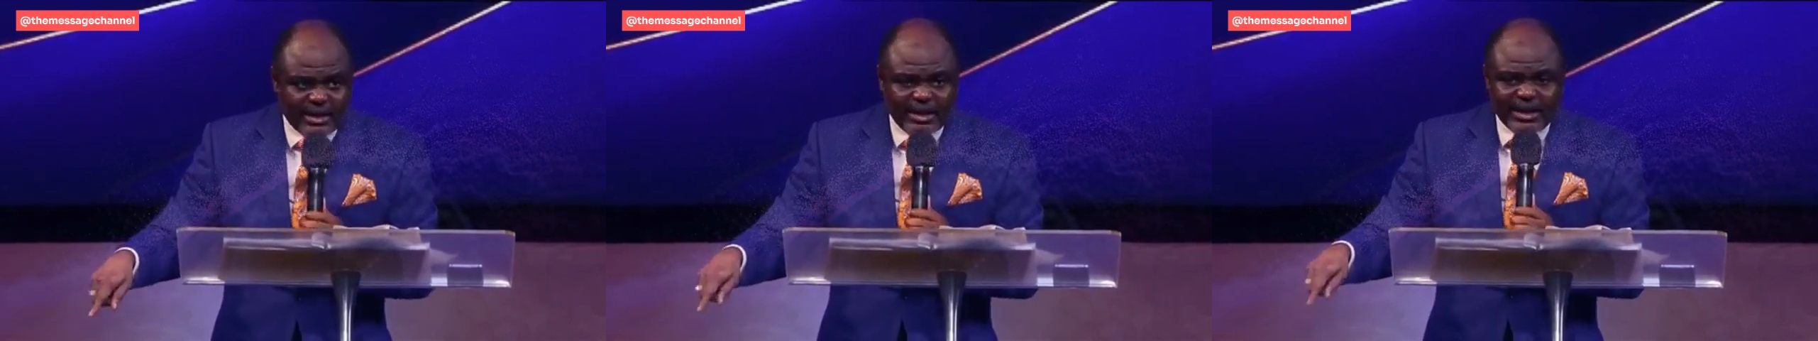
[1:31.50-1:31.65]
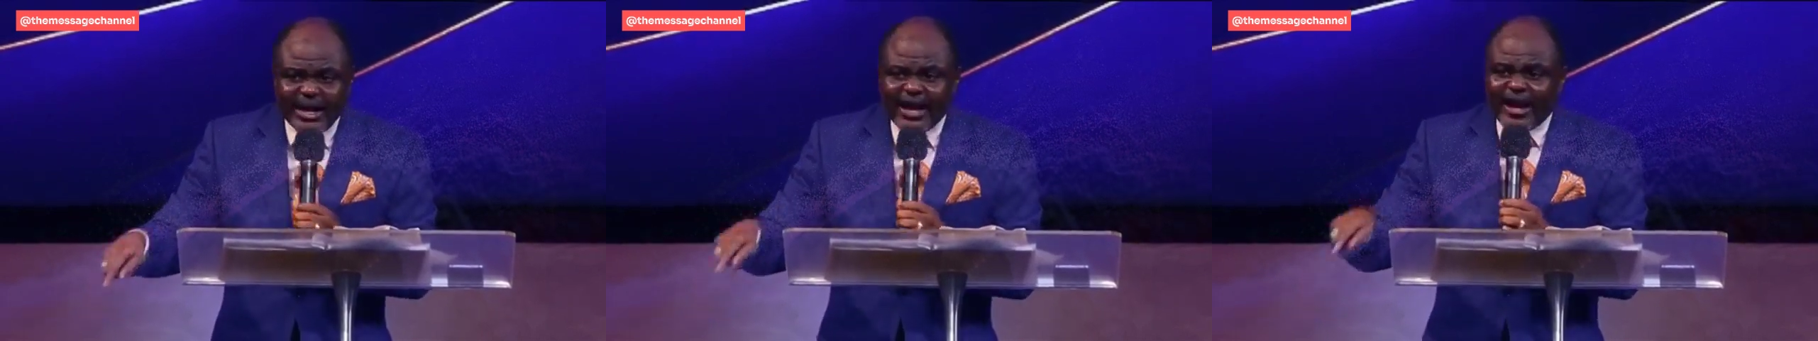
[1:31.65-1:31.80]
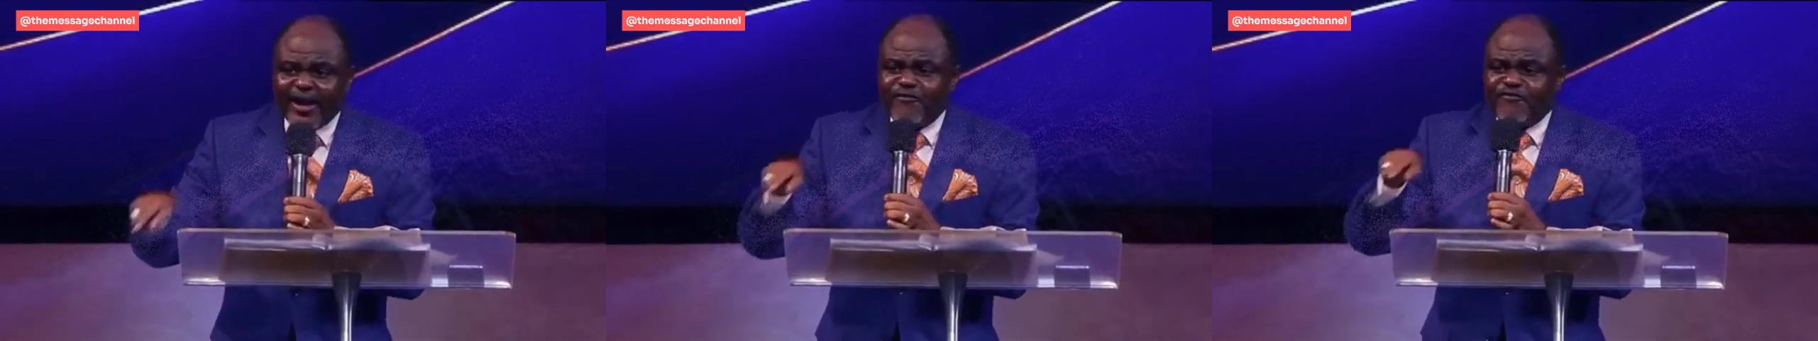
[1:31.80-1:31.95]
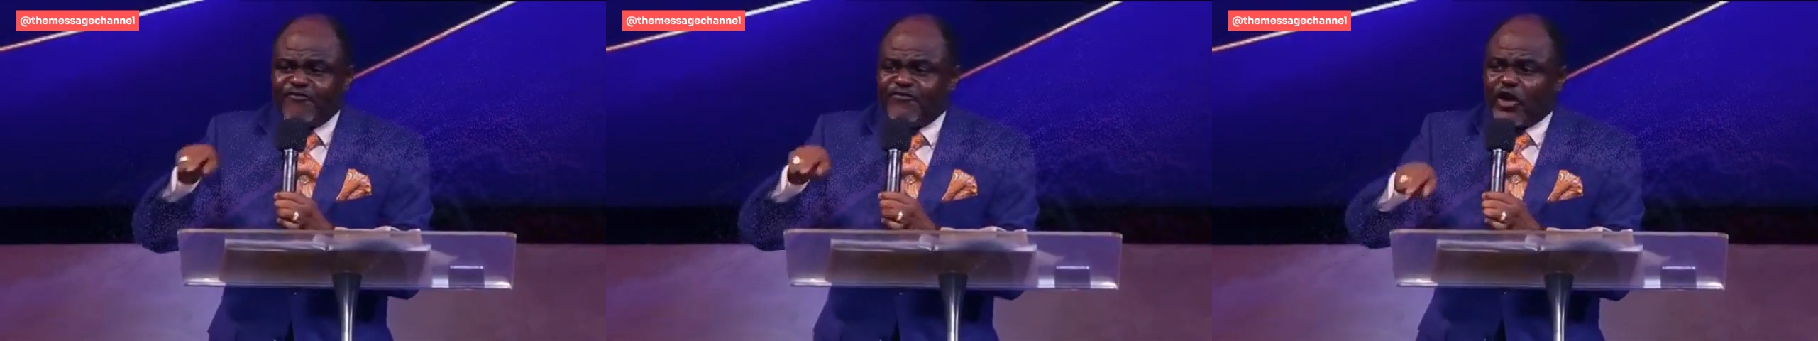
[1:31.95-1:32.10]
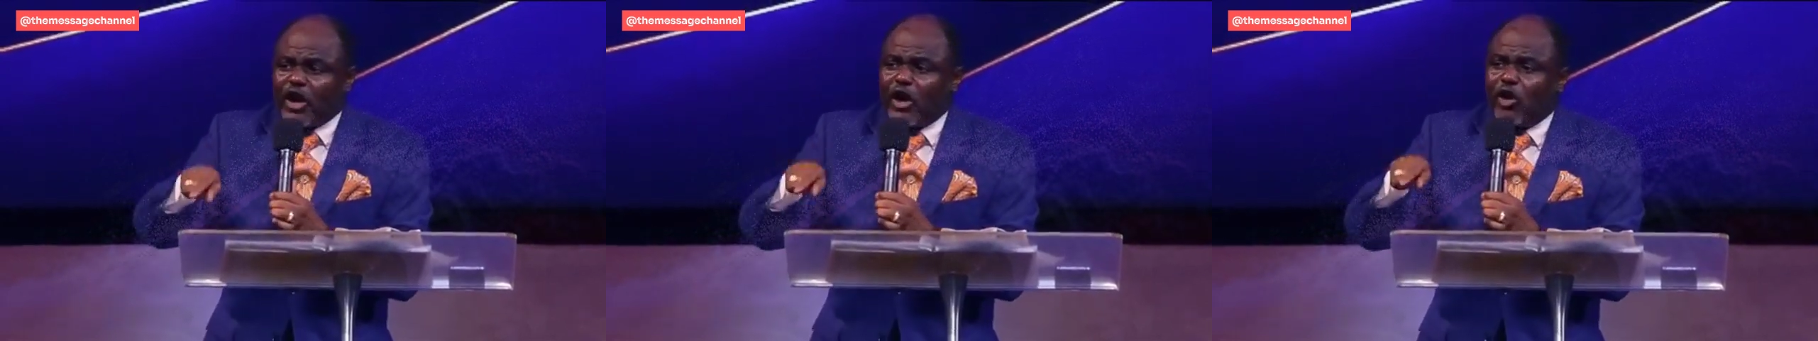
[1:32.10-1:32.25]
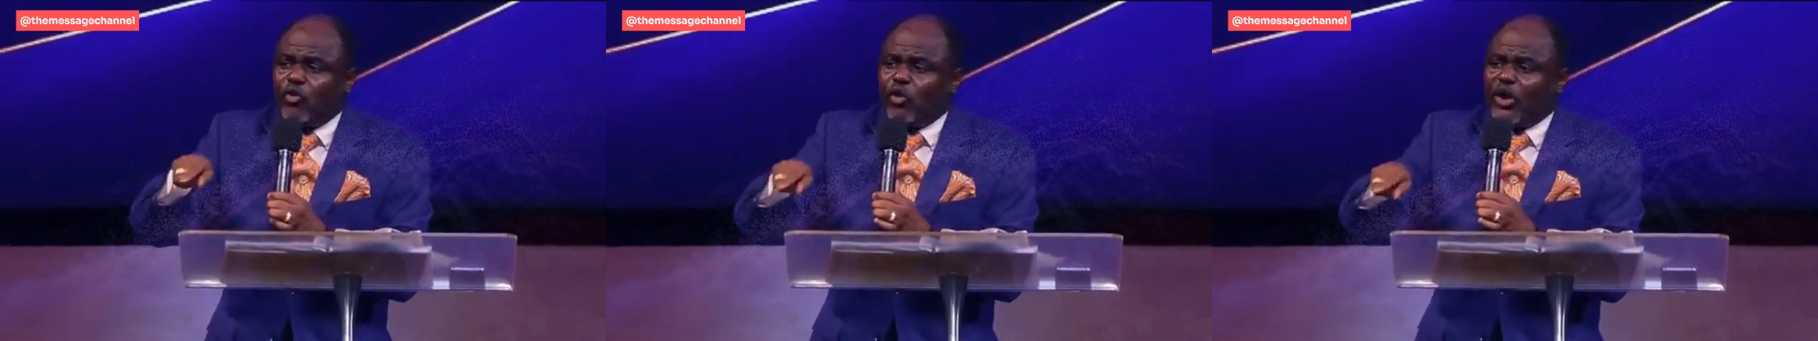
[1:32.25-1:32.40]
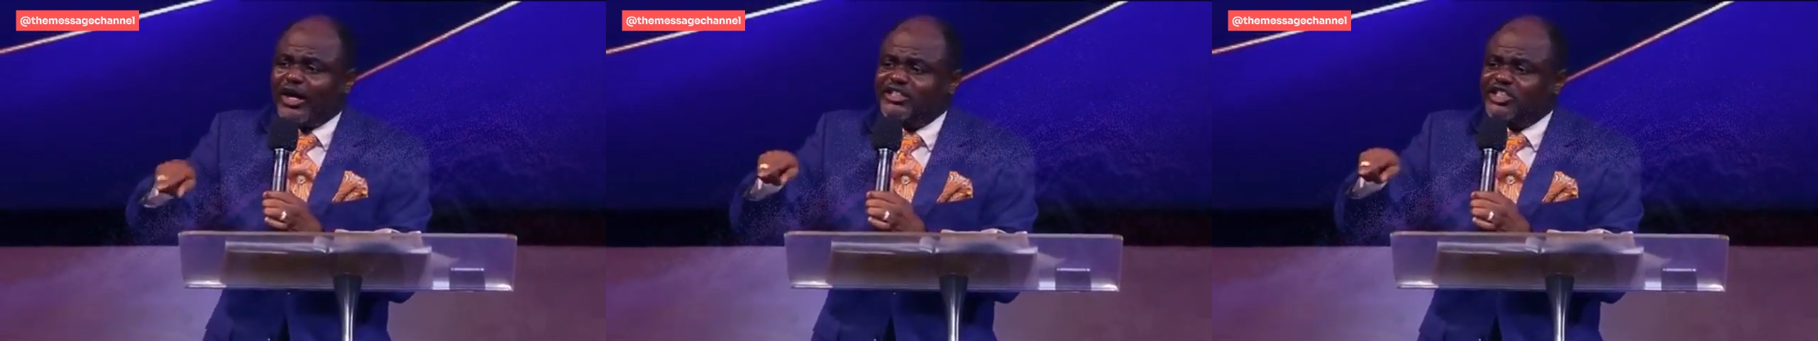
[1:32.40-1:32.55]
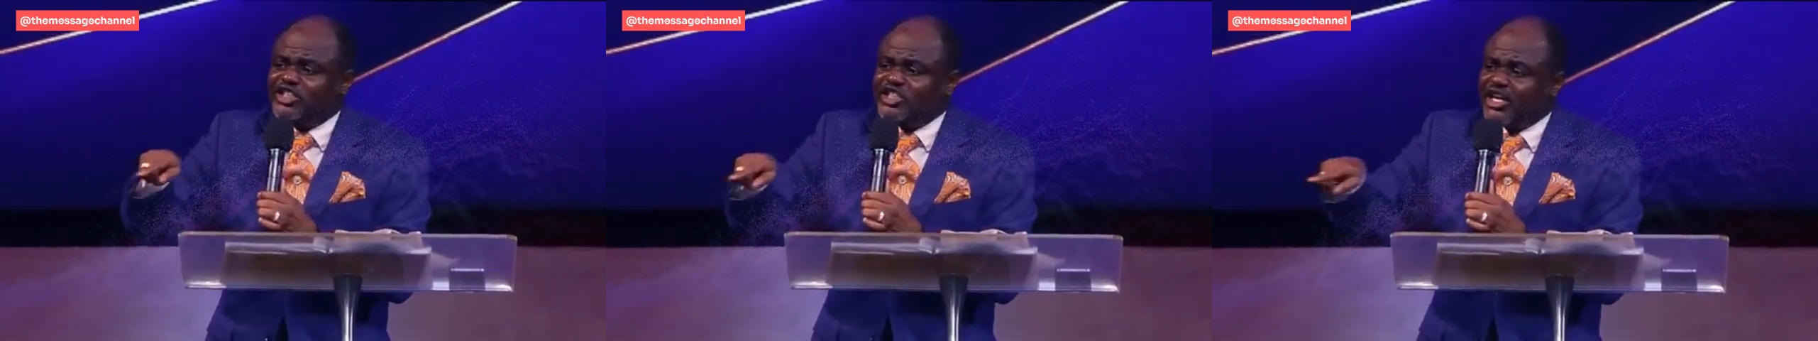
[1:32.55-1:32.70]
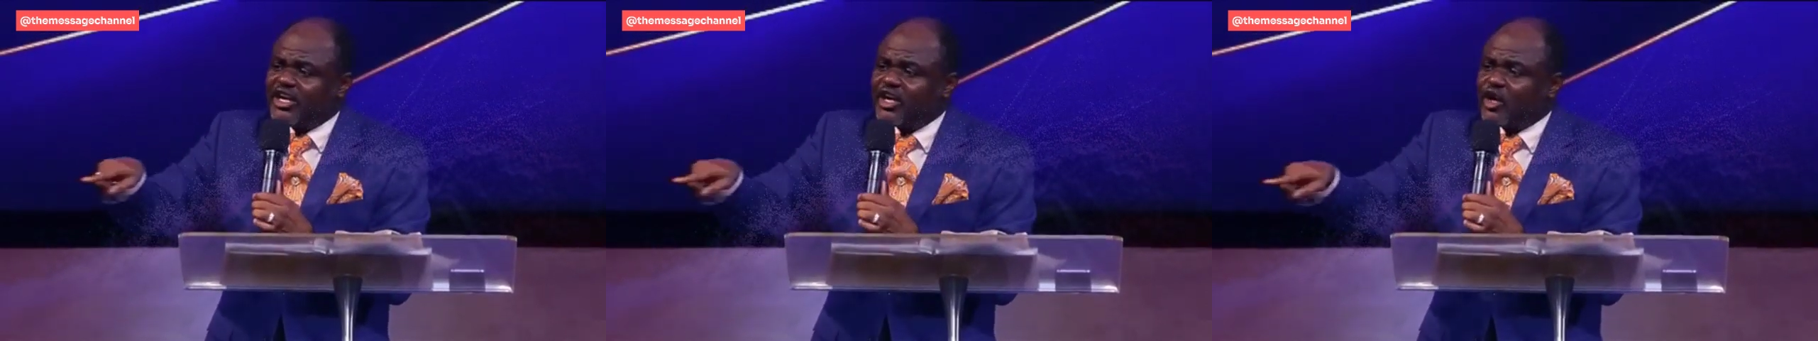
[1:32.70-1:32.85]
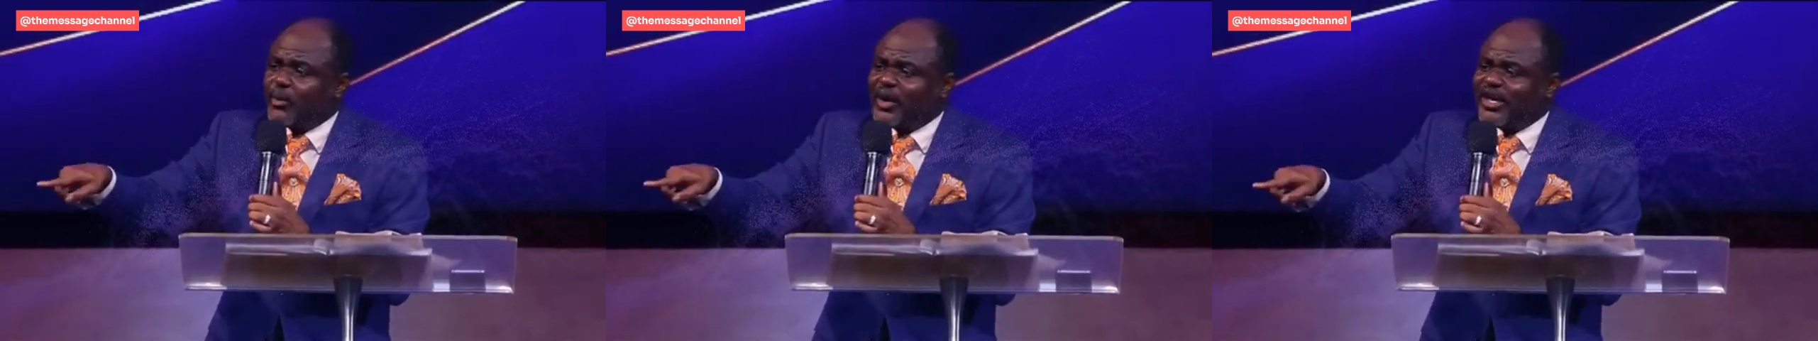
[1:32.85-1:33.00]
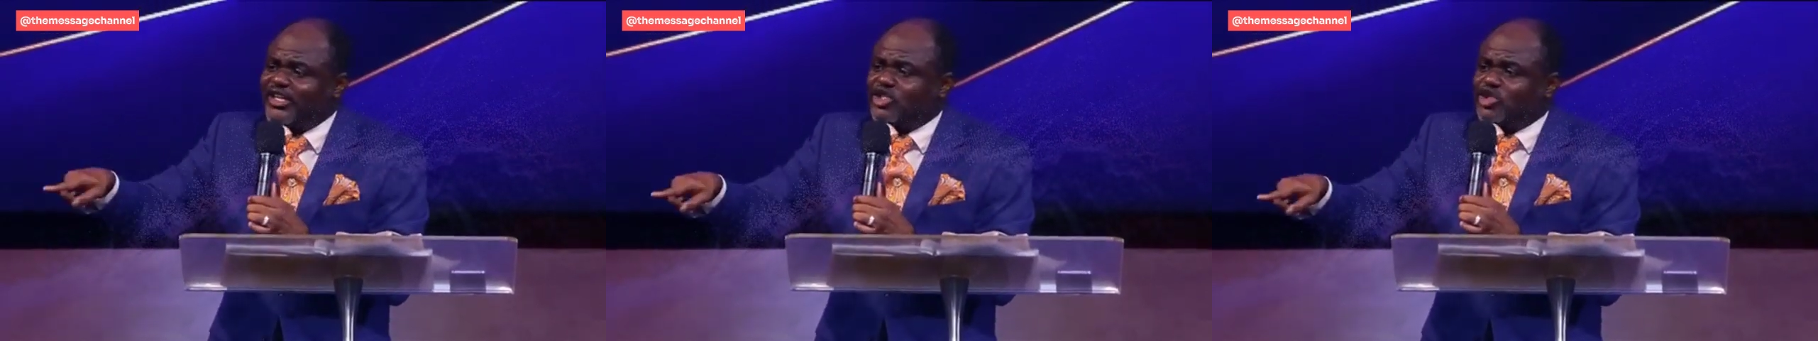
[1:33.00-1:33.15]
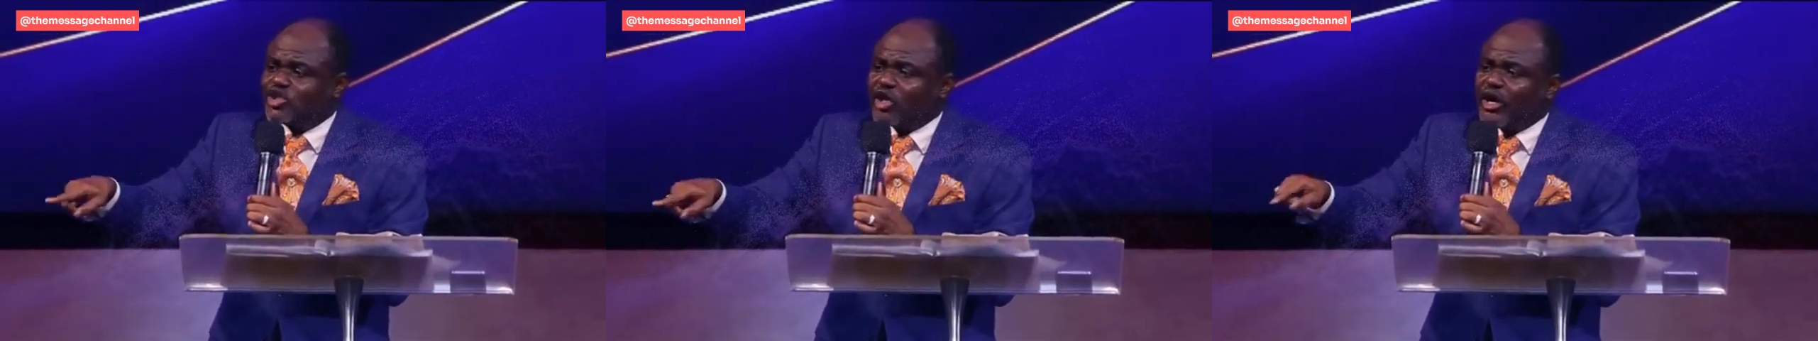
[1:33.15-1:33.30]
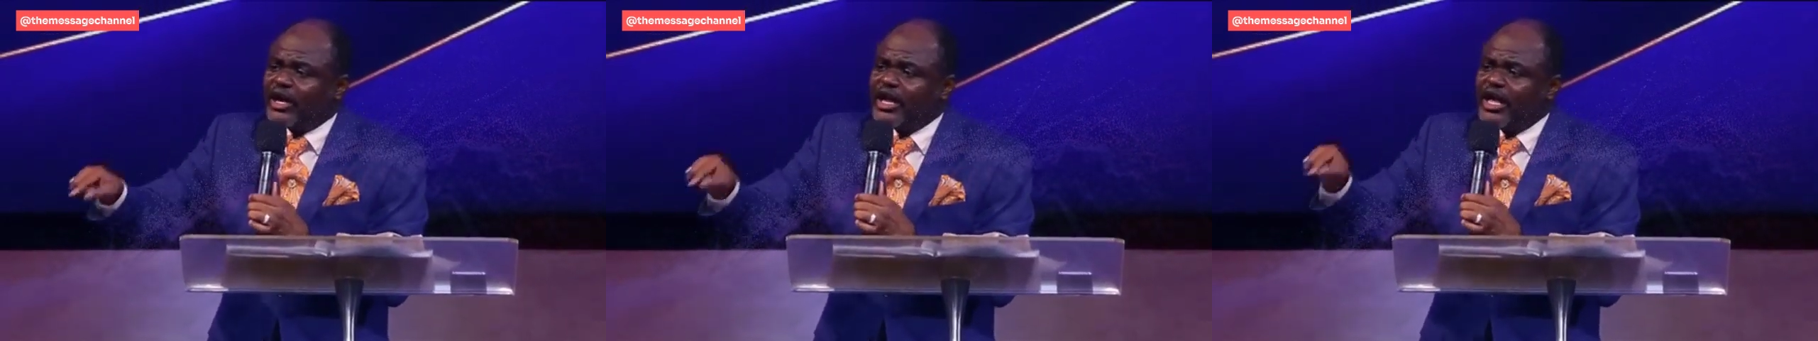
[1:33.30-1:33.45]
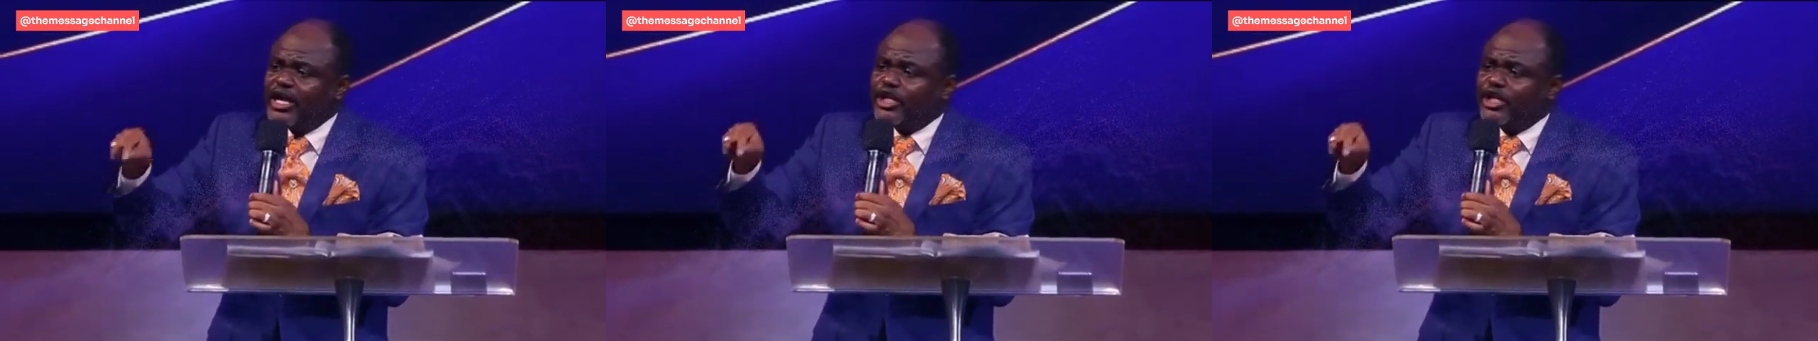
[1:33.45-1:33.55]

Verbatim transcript: A forward generation,